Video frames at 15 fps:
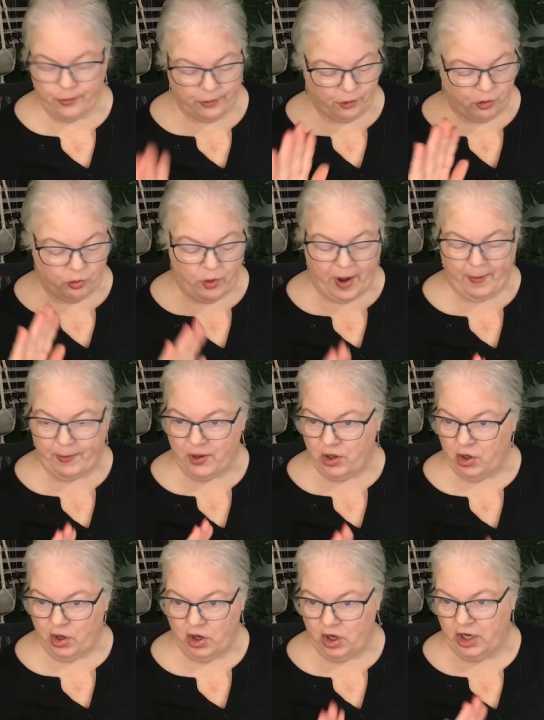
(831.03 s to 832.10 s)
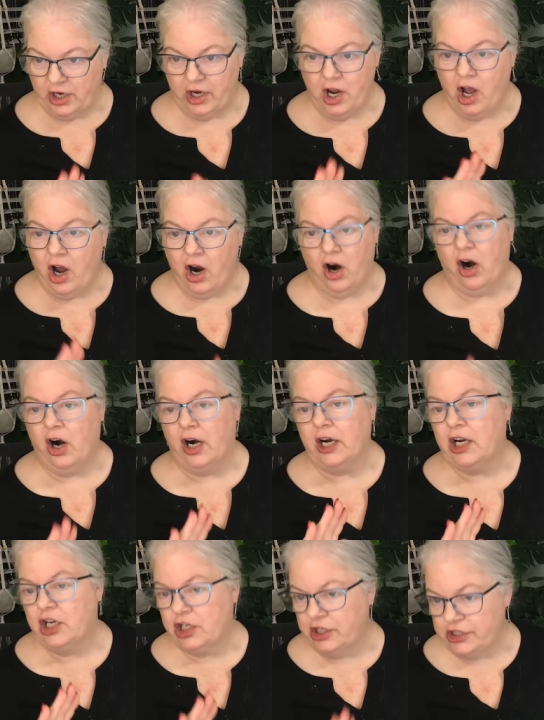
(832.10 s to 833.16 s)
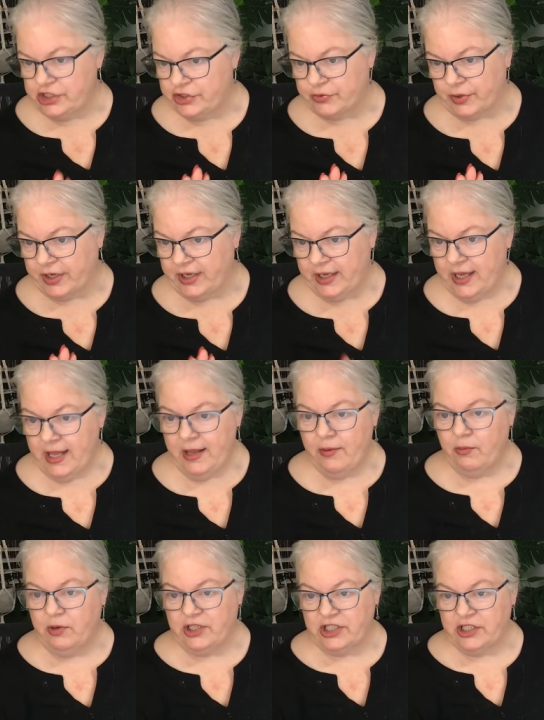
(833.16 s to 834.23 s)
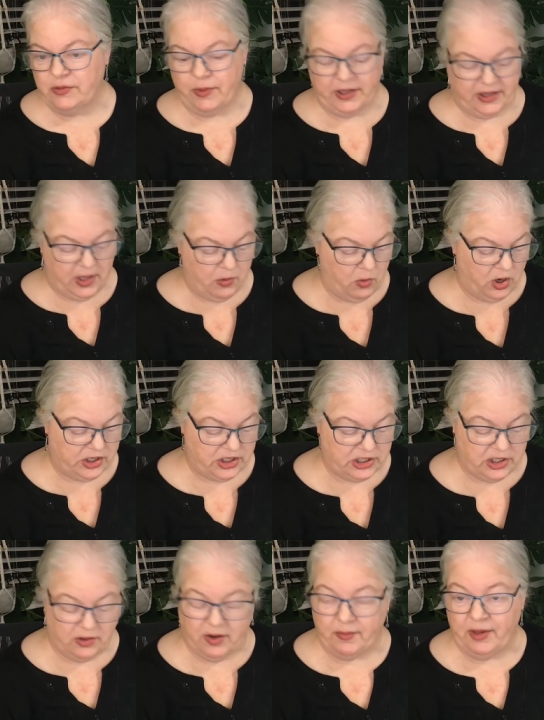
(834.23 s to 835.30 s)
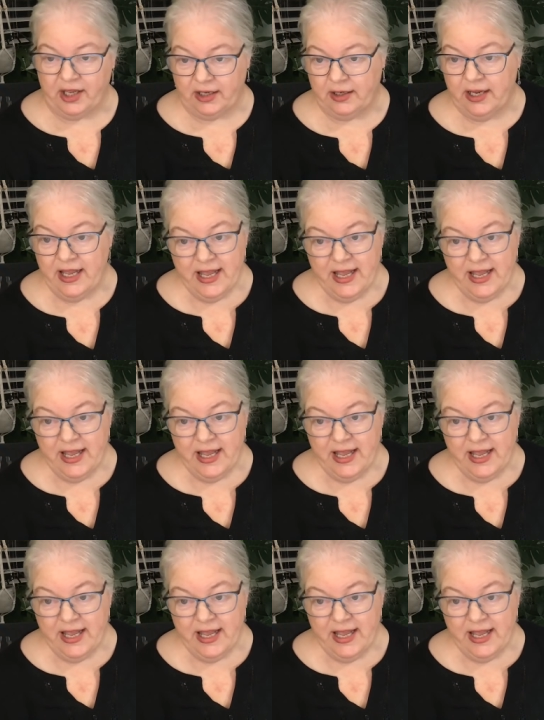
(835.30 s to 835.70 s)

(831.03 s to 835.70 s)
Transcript: grip on our country, which is what they want to do. I mean,